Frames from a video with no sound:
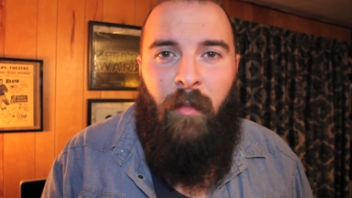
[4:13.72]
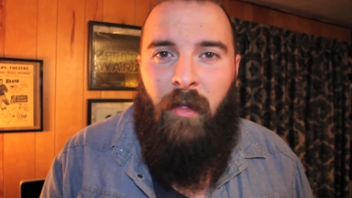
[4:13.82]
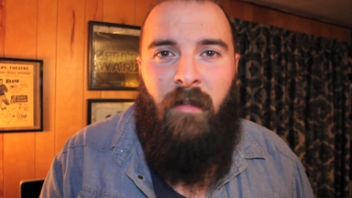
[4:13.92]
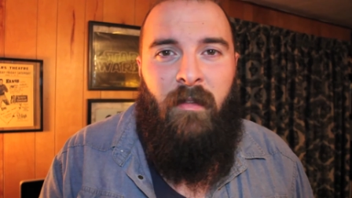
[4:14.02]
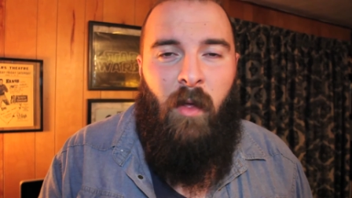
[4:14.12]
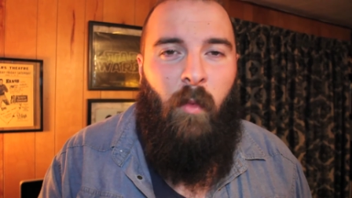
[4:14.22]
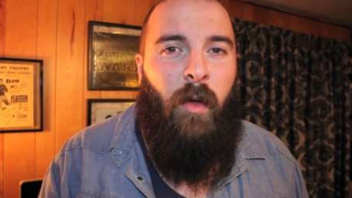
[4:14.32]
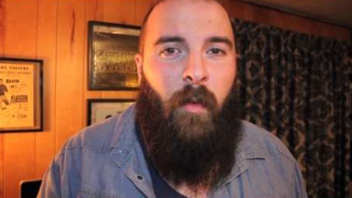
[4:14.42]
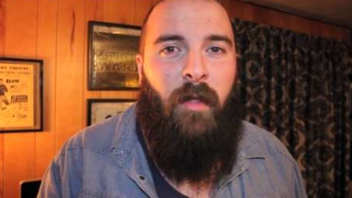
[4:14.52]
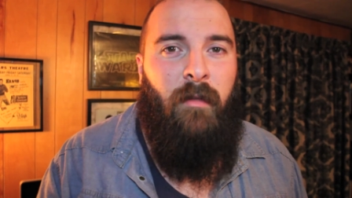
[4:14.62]
place that
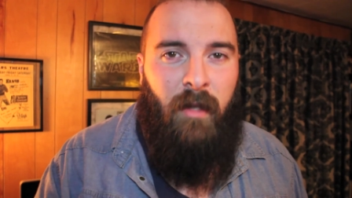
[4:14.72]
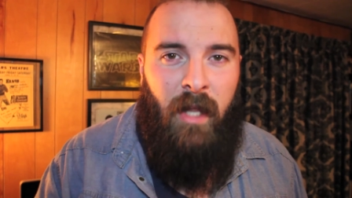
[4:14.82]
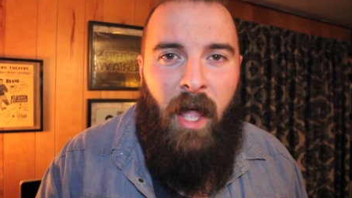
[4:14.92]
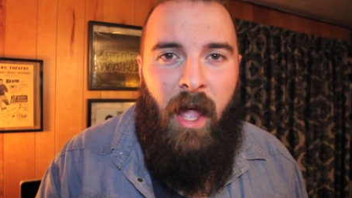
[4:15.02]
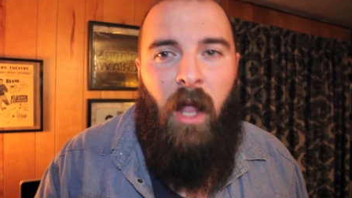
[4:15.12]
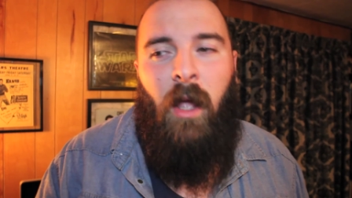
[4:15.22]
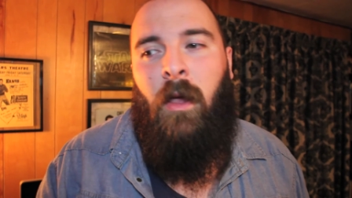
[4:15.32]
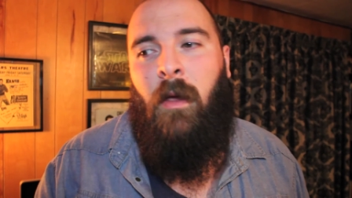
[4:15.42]
we went today,